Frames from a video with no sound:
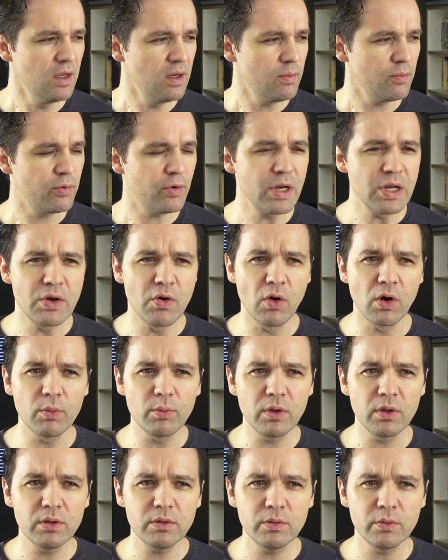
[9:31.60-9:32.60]
pretty
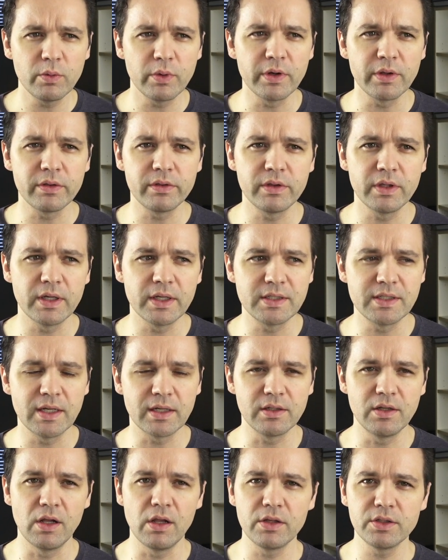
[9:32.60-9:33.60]
normal with
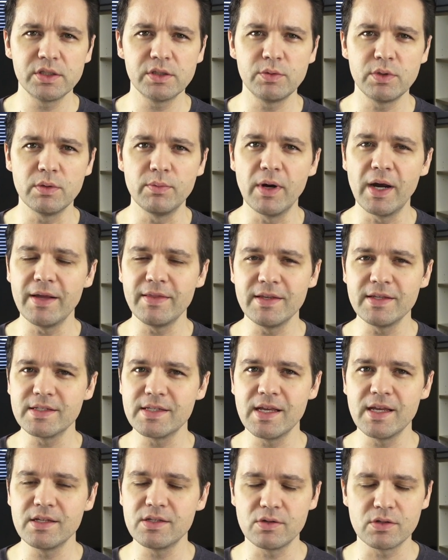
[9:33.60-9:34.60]
technology when you buy it these days.